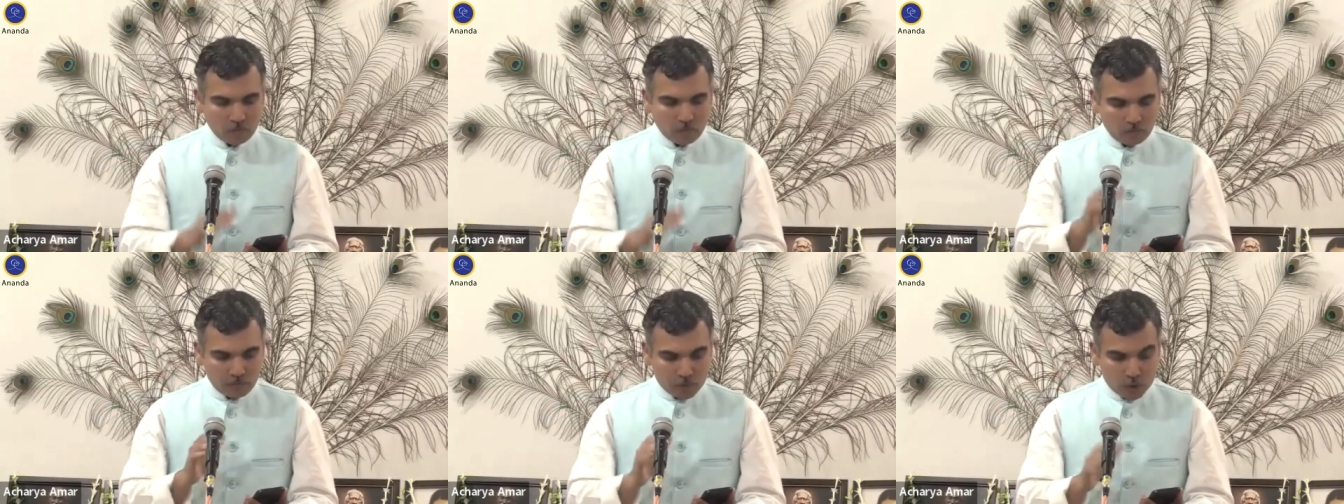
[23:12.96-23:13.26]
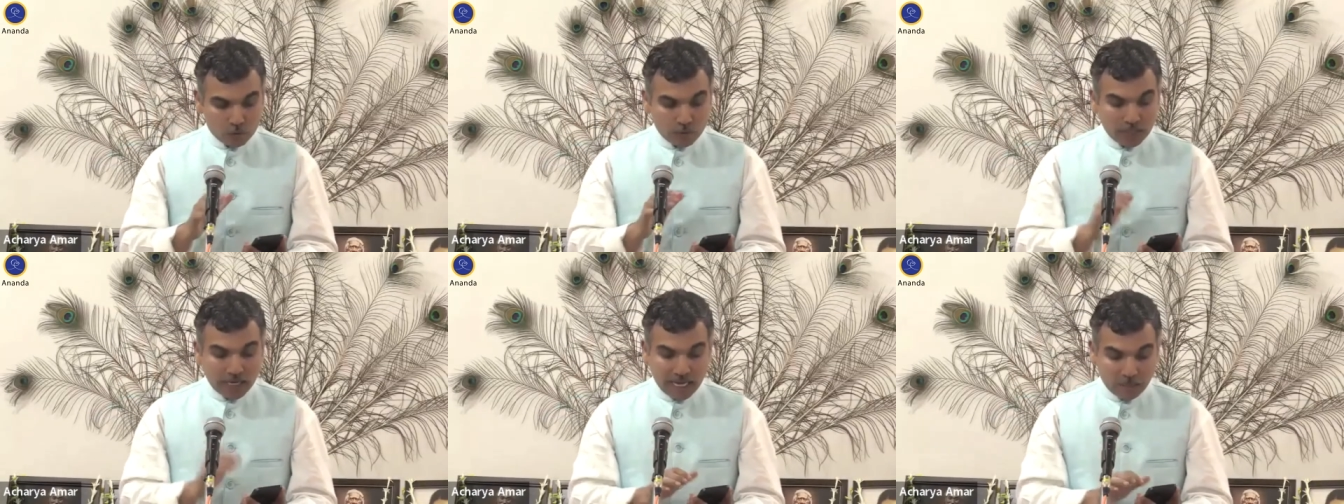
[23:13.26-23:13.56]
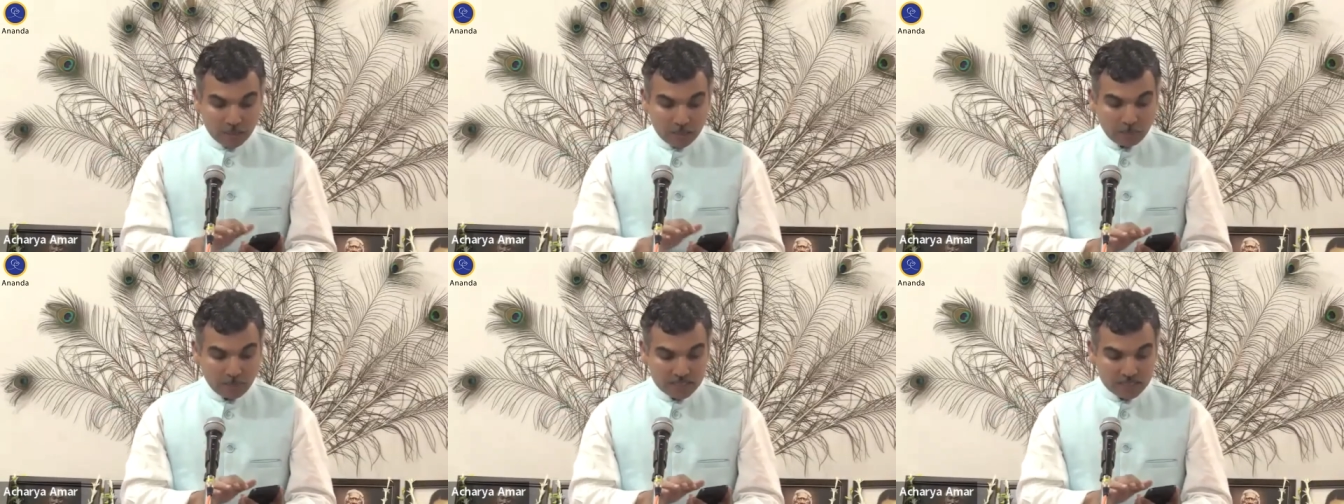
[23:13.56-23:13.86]
which will
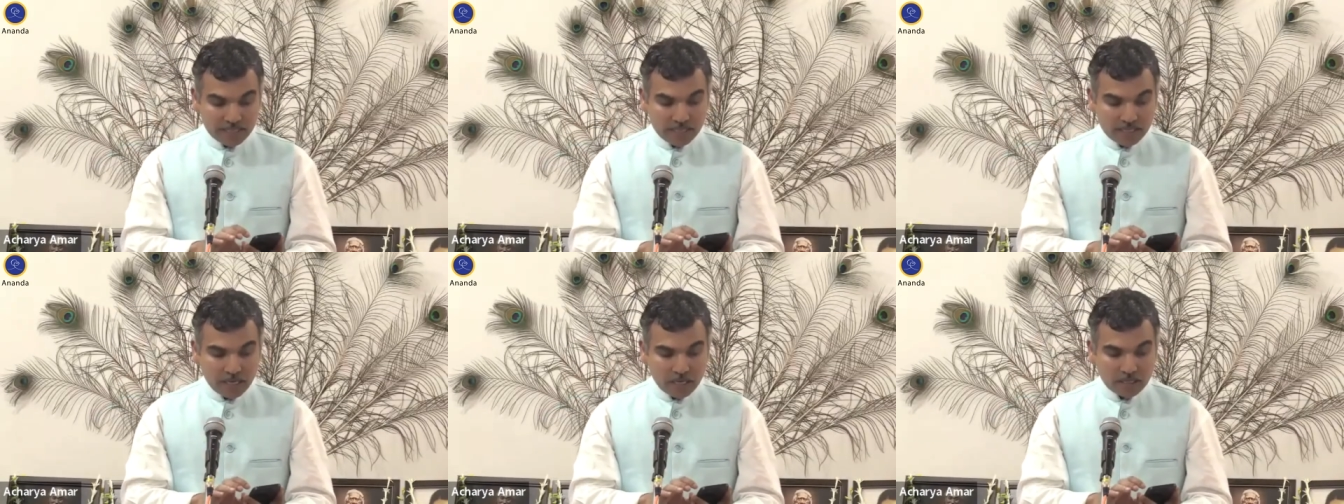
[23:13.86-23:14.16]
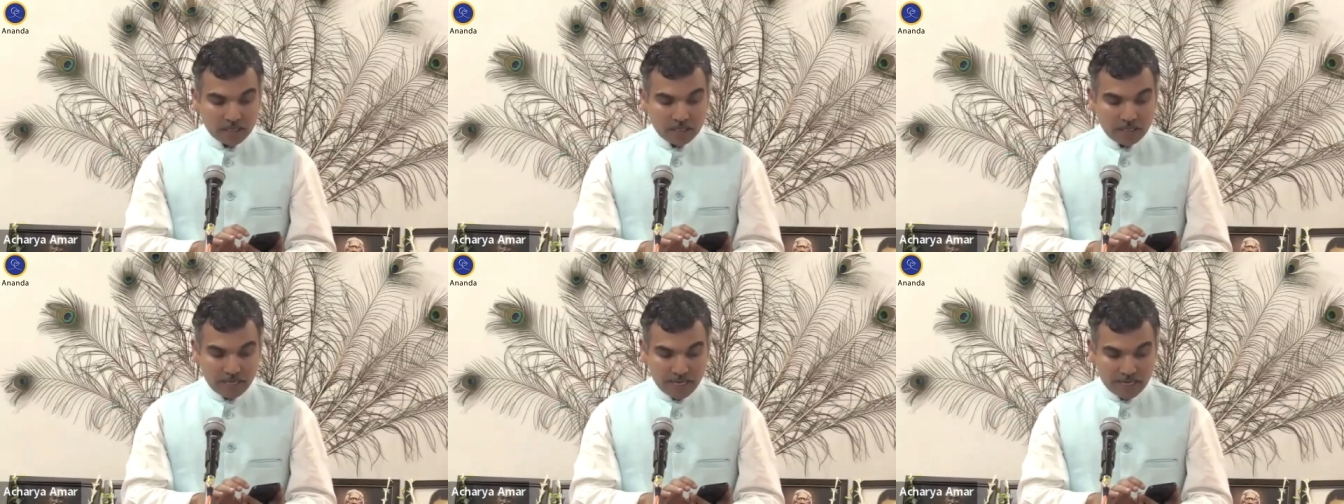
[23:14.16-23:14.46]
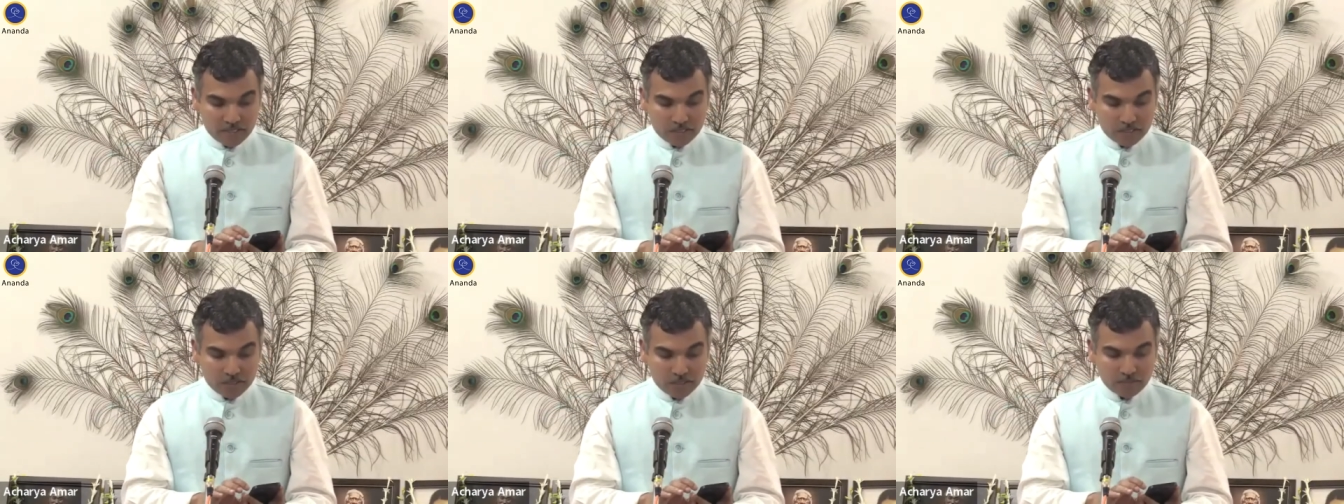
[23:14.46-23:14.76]
help us in our
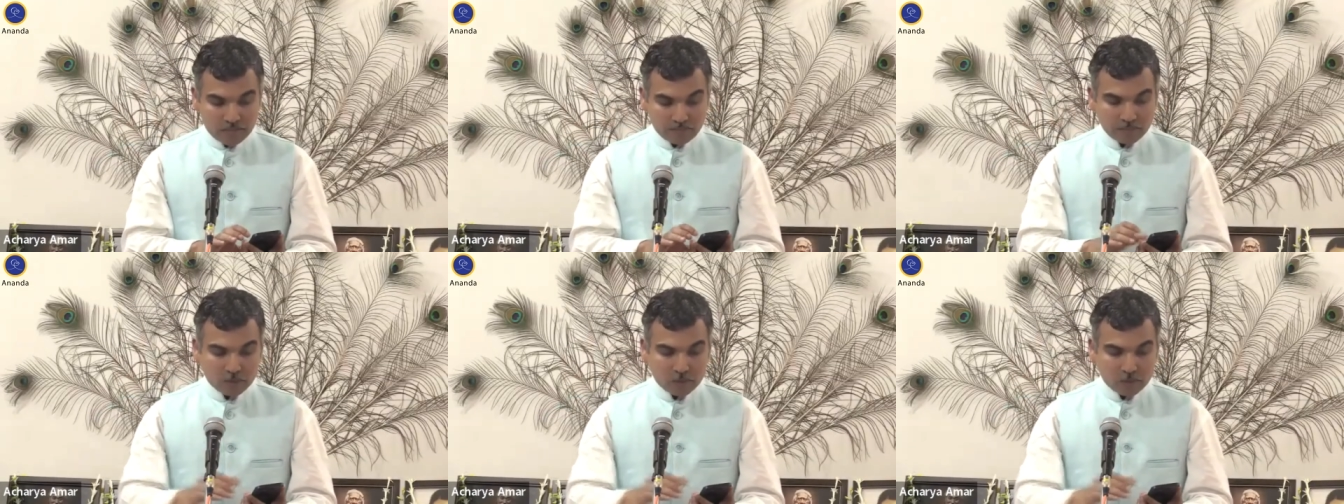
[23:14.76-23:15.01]
tests.